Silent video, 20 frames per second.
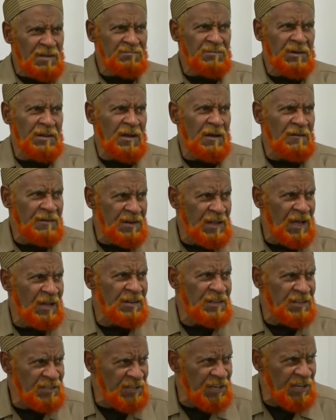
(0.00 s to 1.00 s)
But every now
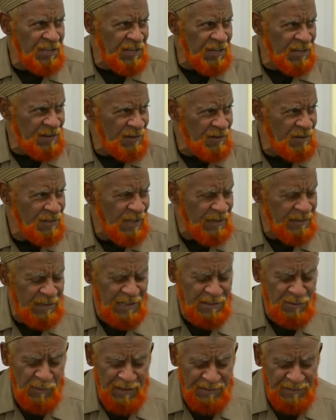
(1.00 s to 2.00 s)
and then kick in. Like
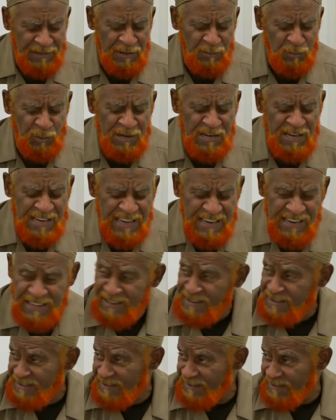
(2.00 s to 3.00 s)
that's why I said when
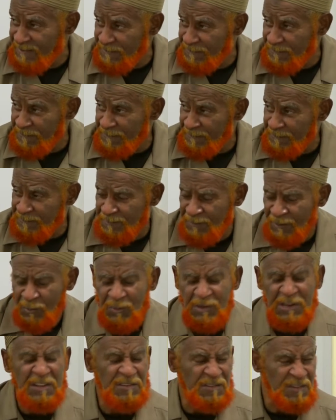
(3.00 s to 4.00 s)
needed.
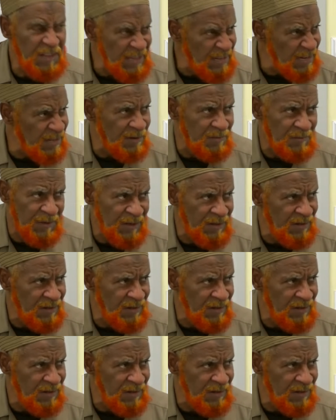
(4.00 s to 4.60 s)
When it's needed.